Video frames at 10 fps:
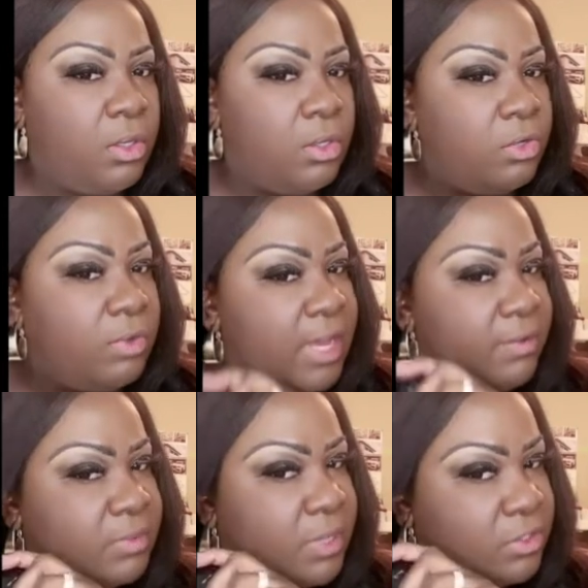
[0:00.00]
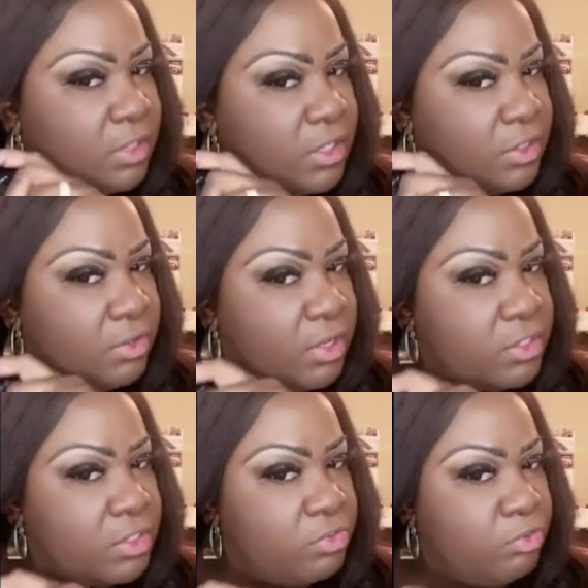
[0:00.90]
Do I have a specialized credit
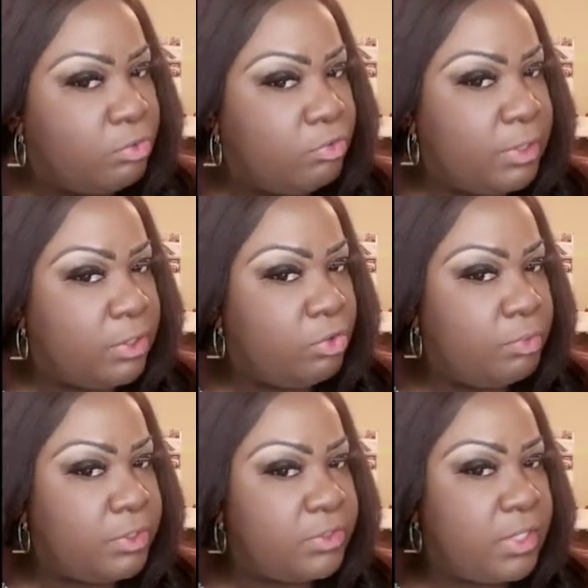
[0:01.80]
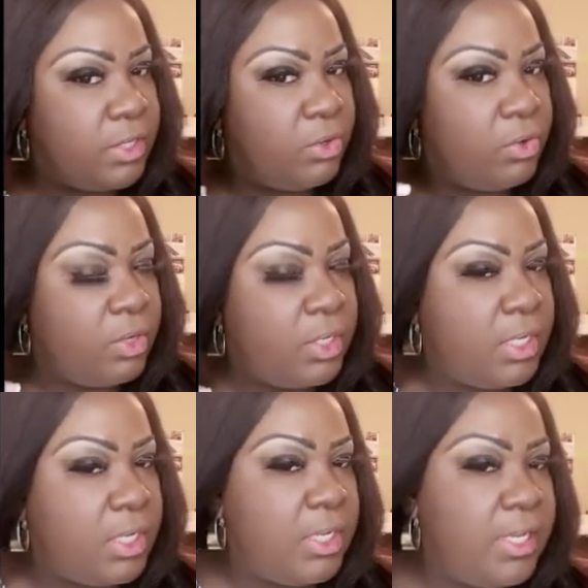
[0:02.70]
to remove medical bills that are in
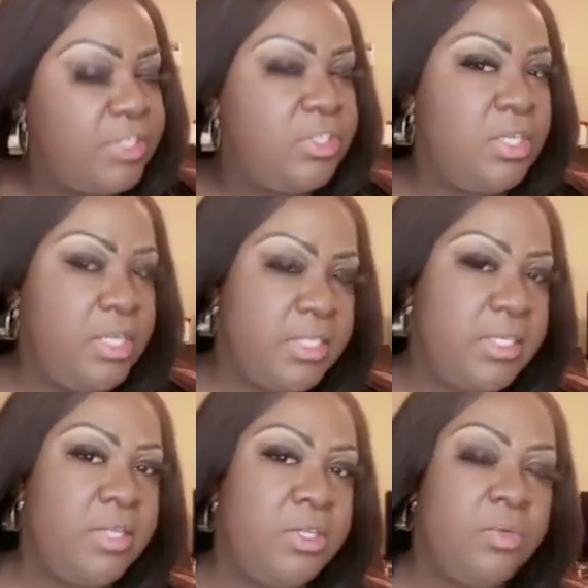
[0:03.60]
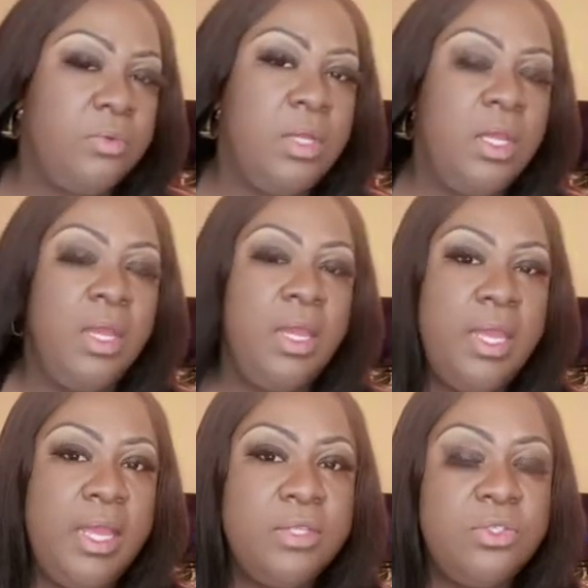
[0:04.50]
collection? Yes, I do.
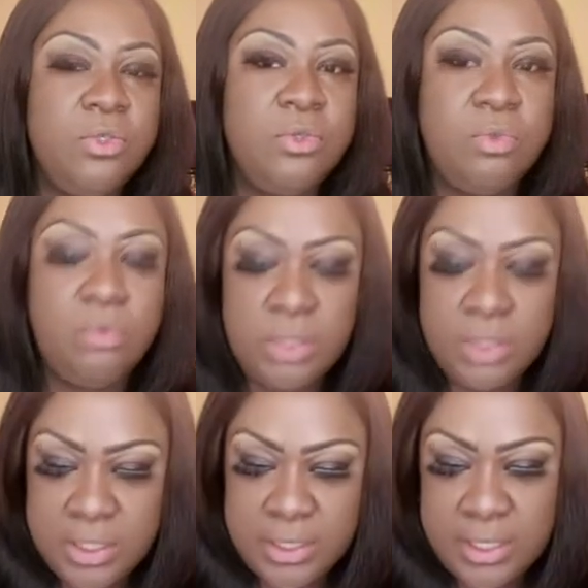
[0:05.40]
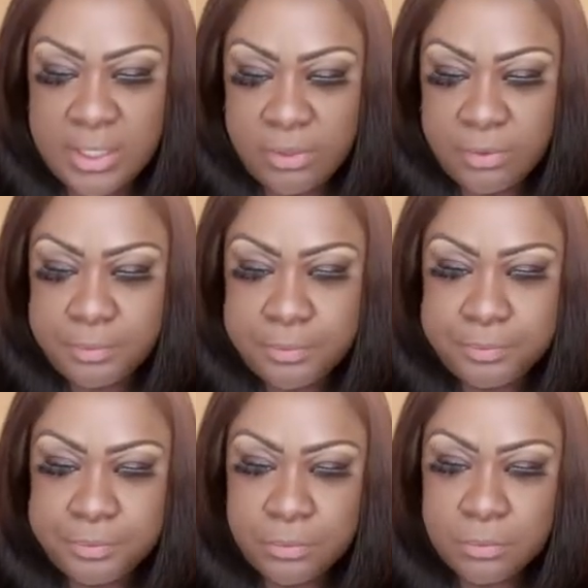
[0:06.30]
And to get that letter,
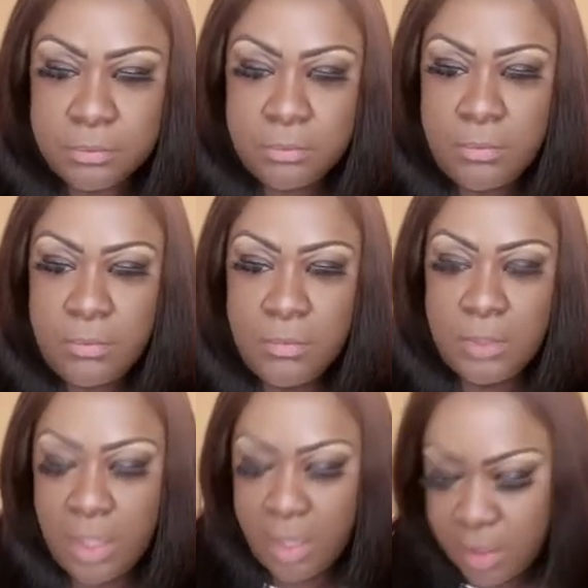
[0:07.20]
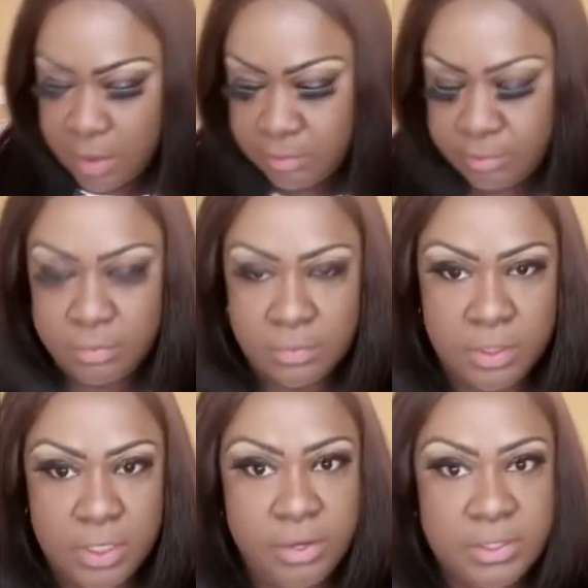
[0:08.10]
um,
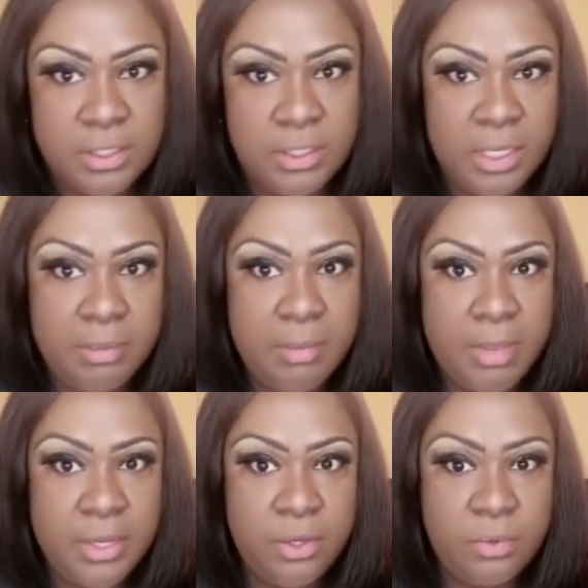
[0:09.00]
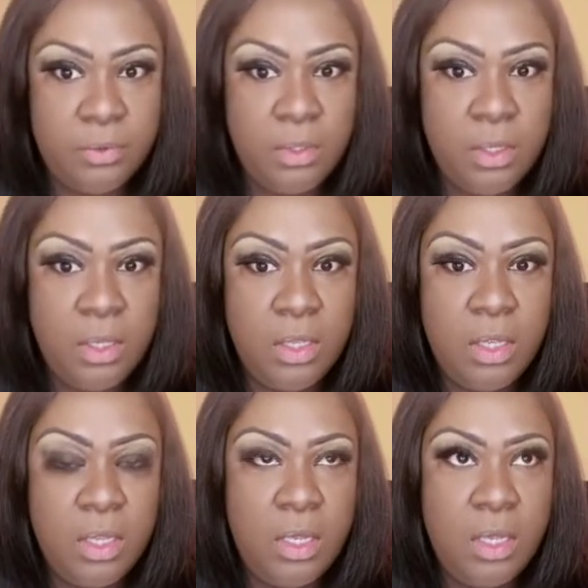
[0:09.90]
there is a link in my bio.
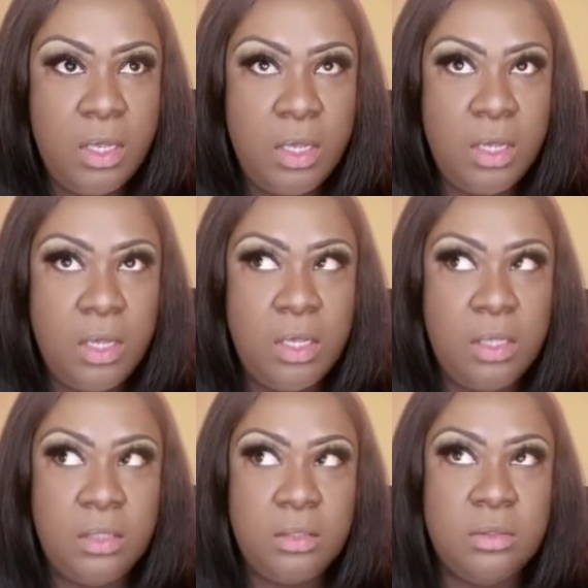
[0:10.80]
Uh,